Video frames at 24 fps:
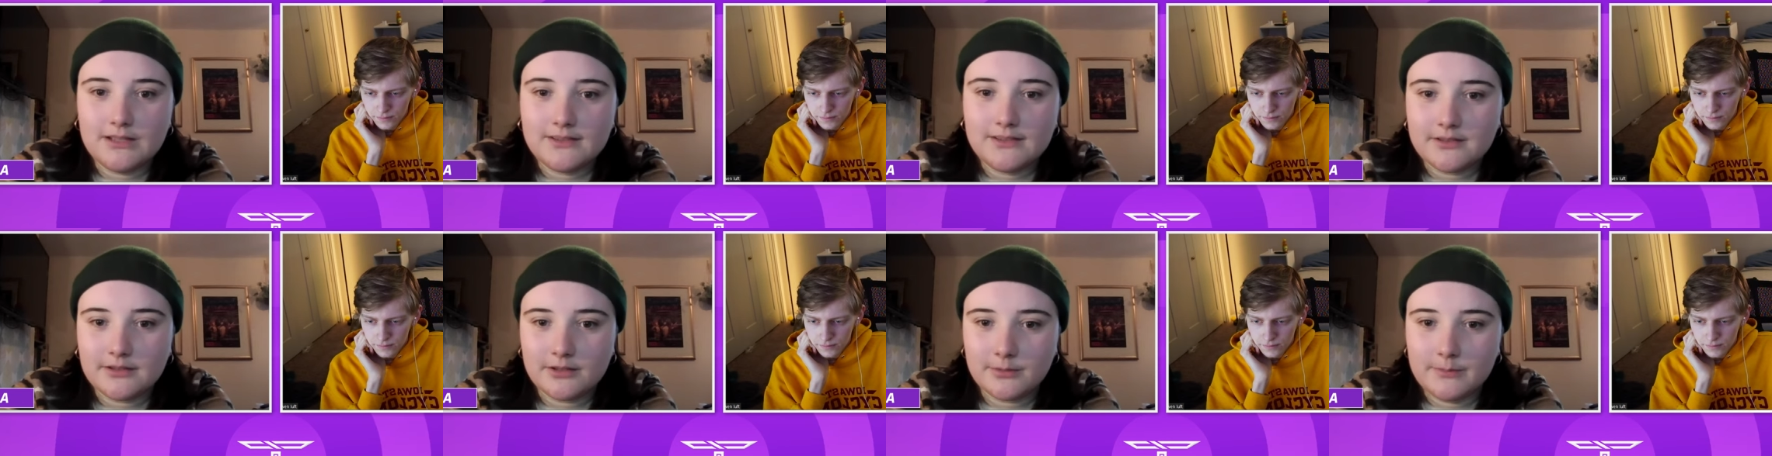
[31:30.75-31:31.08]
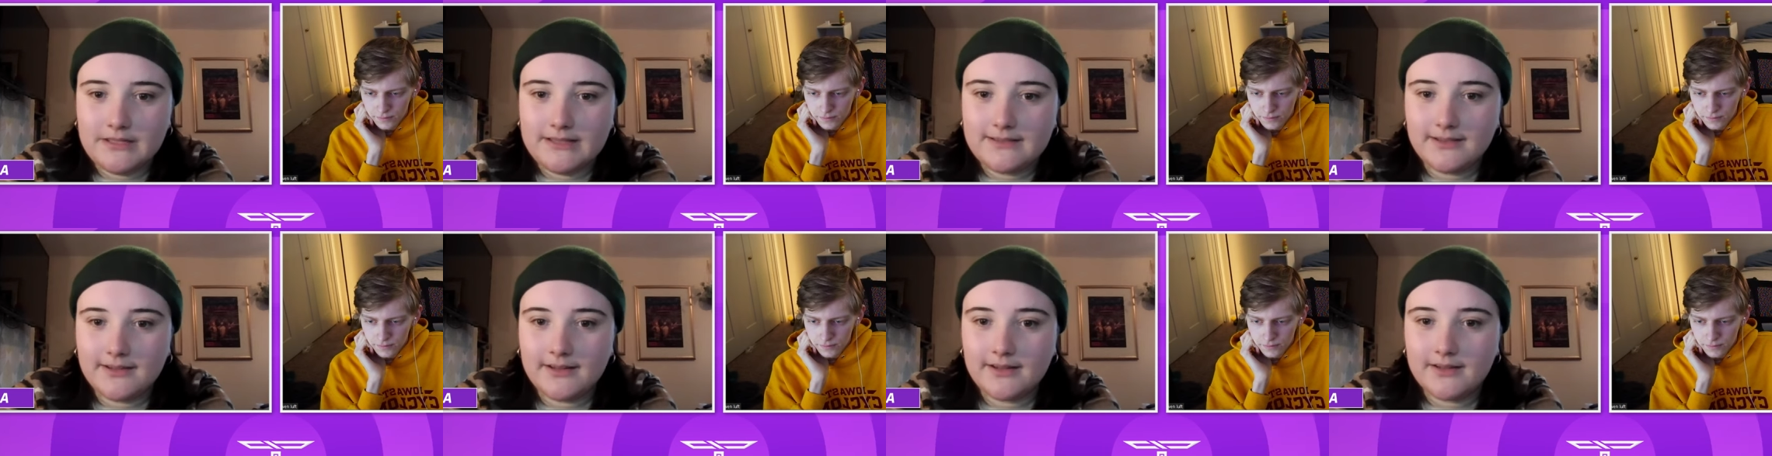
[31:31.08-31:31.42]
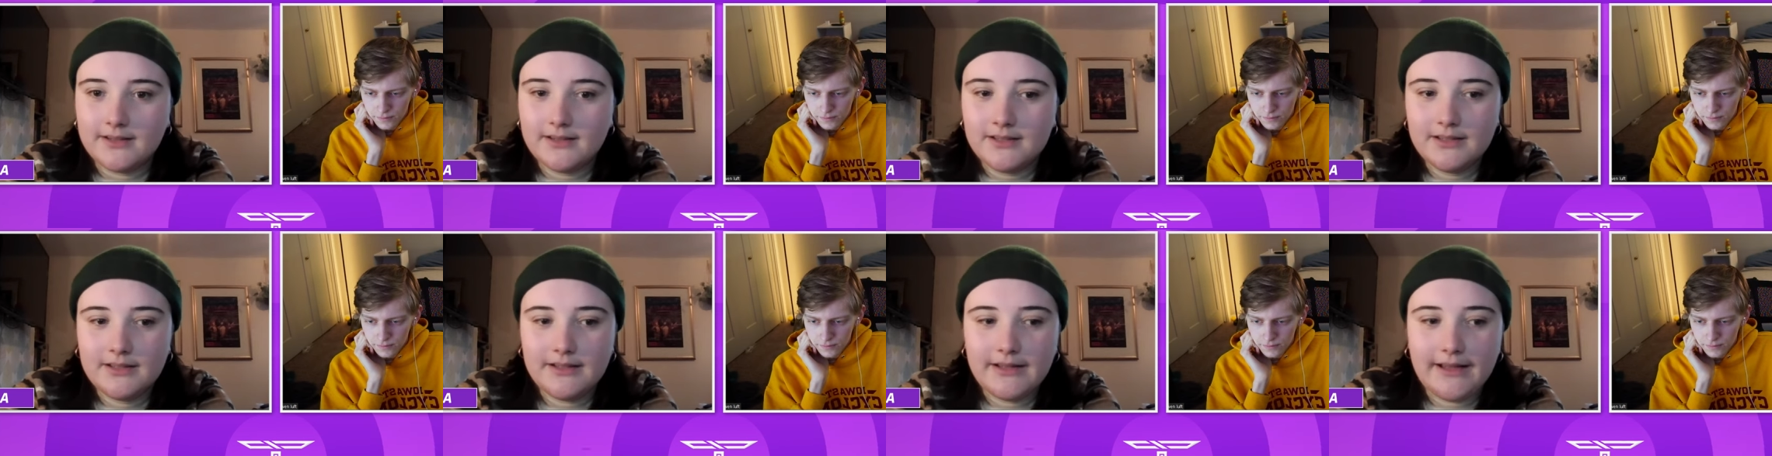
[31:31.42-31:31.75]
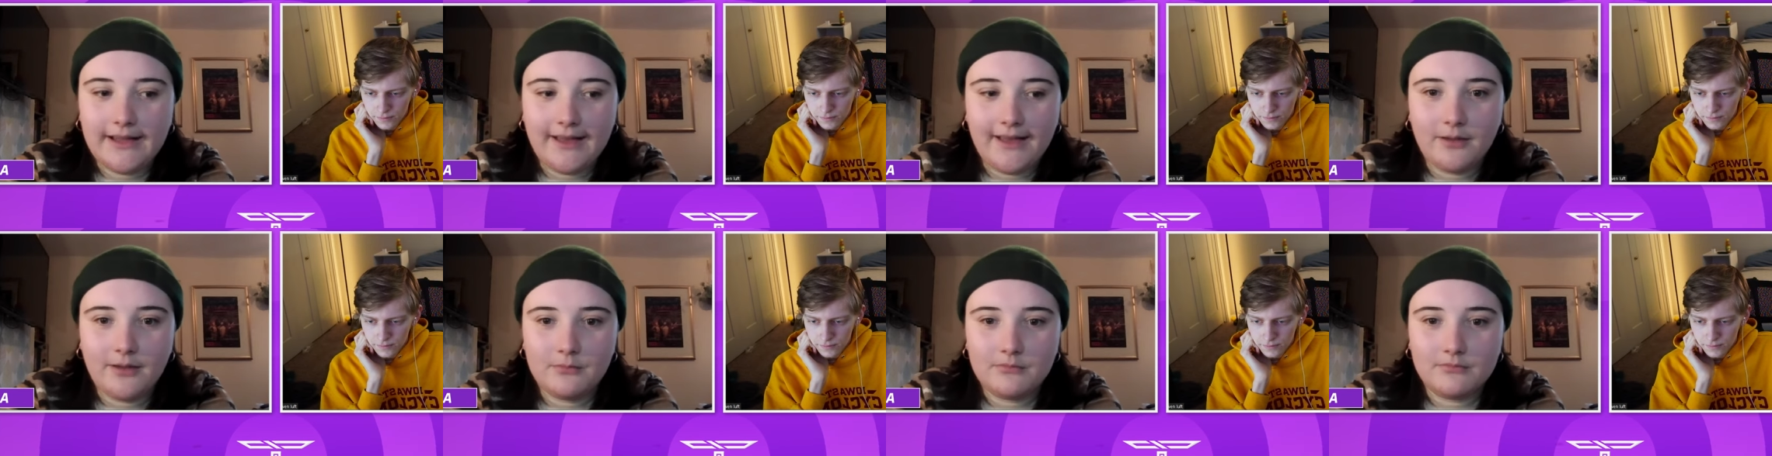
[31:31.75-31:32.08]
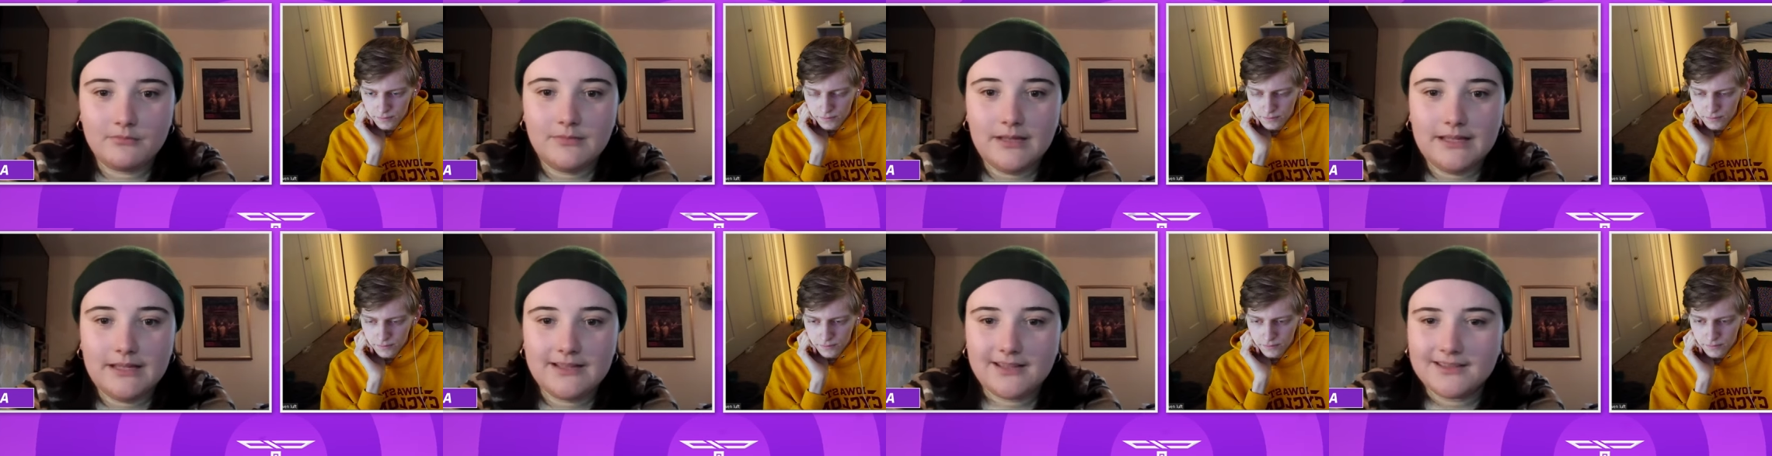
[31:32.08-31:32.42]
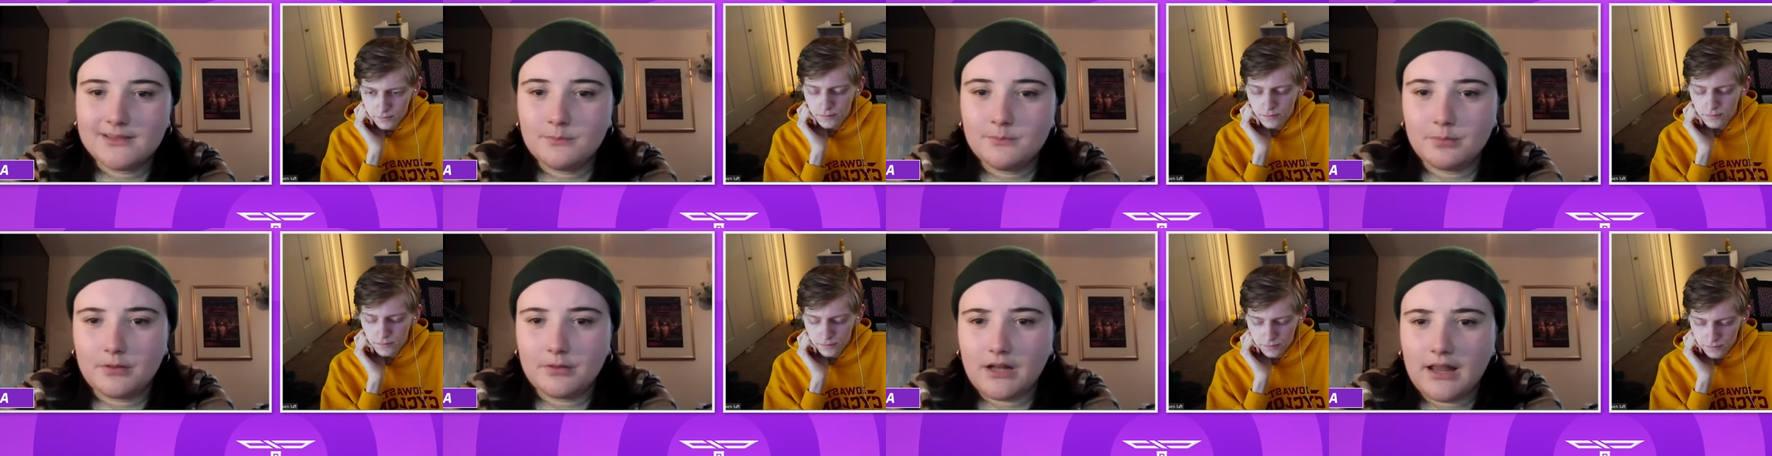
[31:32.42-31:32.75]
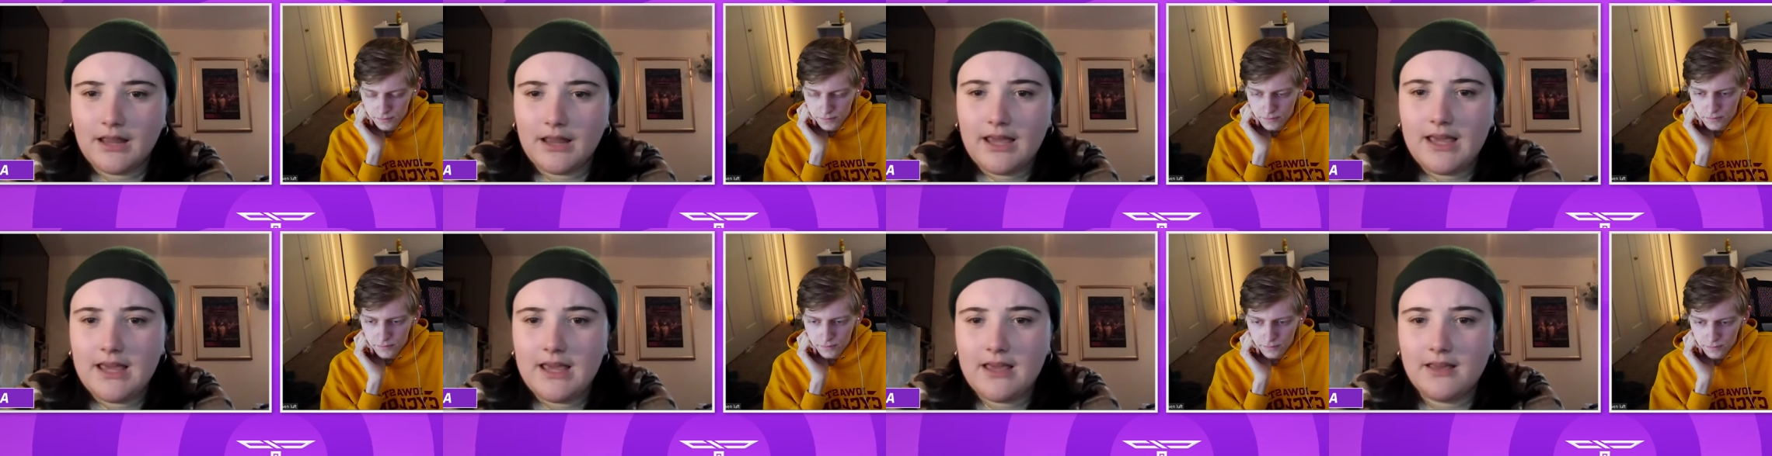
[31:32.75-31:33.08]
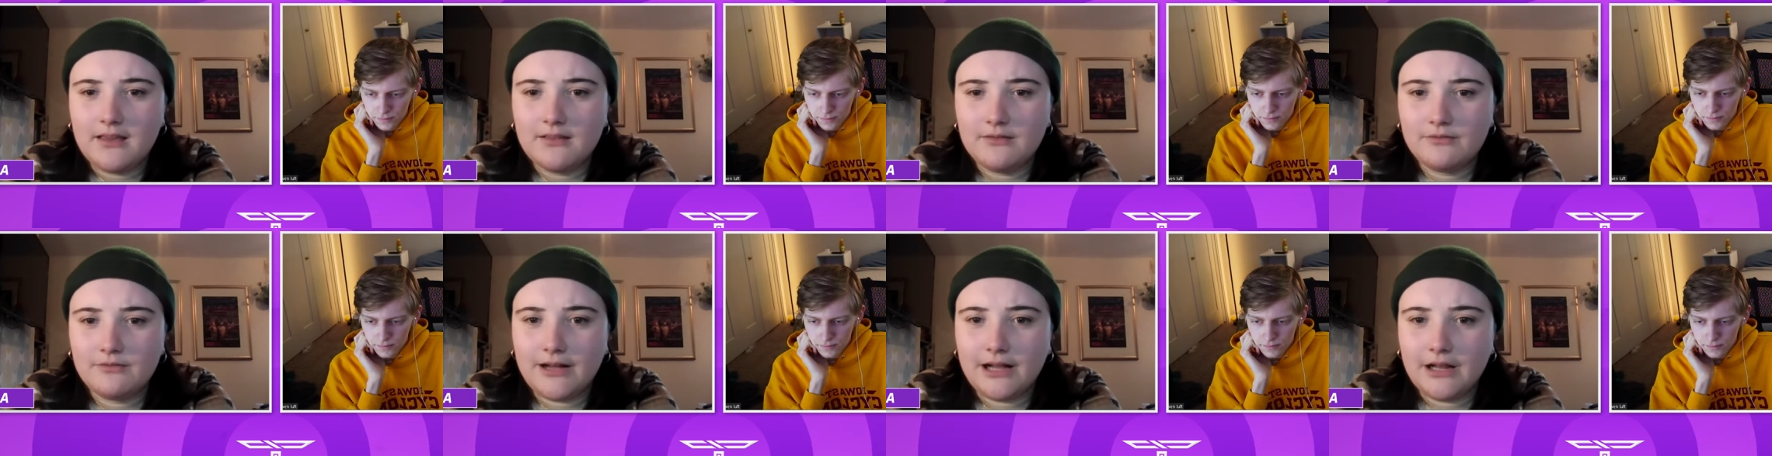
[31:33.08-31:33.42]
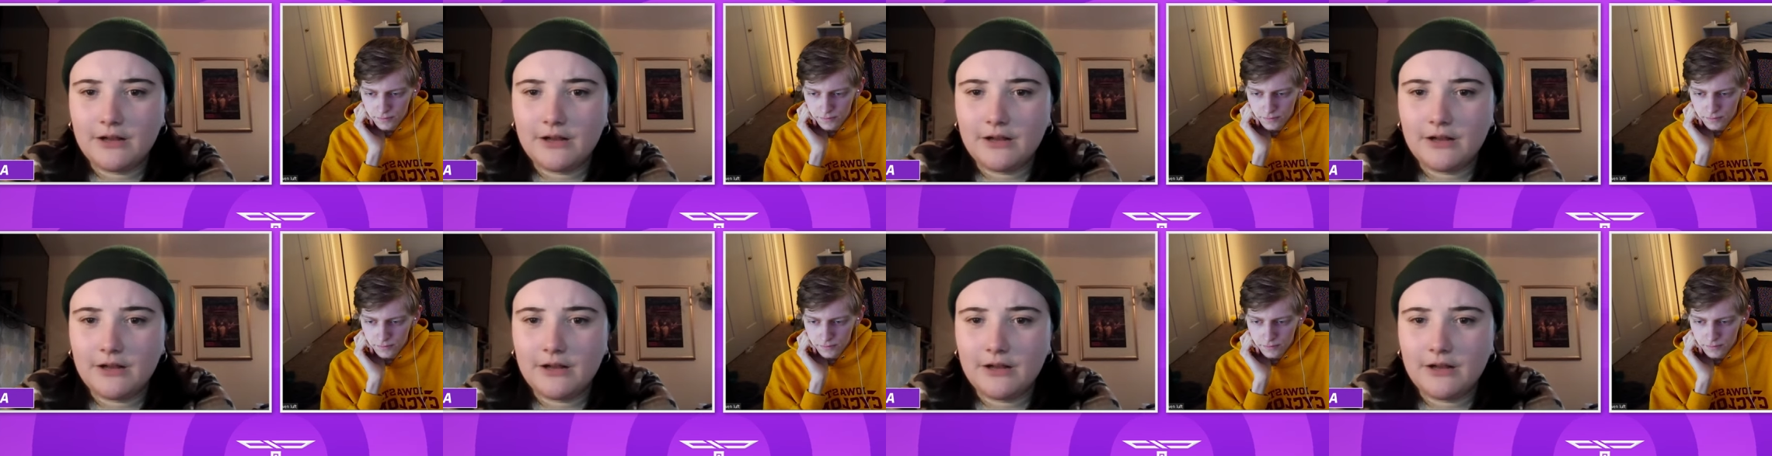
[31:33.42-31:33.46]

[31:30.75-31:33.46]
Speaker 1: Julien Solomita. Um, he doesn't play